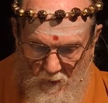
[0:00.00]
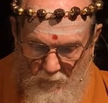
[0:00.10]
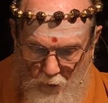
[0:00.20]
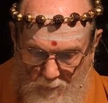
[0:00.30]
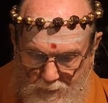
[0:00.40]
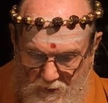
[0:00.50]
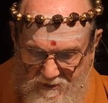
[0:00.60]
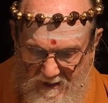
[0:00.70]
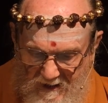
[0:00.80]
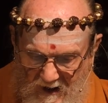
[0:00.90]
for a
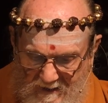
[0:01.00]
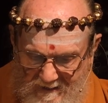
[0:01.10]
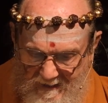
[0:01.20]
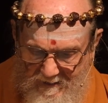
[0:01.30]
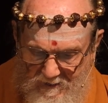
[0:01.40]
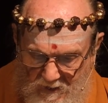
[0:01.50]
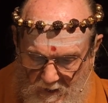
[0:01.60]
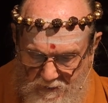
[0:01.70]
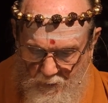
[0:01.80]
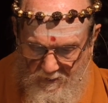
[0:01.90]
person not yet in
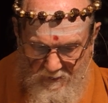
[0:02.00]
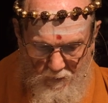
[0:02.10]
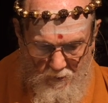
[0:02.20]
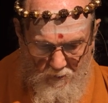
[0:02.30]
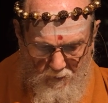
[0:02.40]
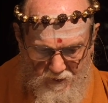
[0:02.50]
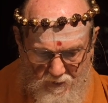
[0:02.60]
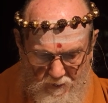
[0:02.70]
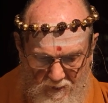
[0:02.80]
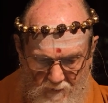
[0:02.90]
touch with the
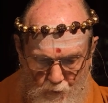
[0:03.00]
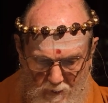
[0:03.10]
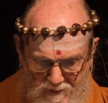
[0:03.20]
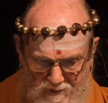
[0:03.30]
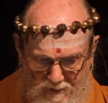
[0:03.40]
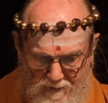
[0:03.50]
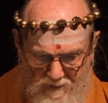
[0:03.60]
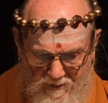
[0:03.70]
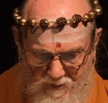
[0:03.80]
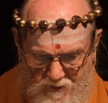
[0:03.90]
universal love resident
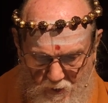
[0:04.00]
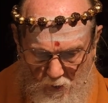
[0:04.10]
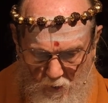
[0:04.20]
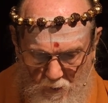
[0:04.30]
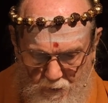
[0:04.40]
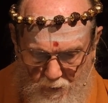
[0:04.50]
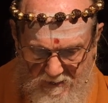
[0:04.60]
in his soul to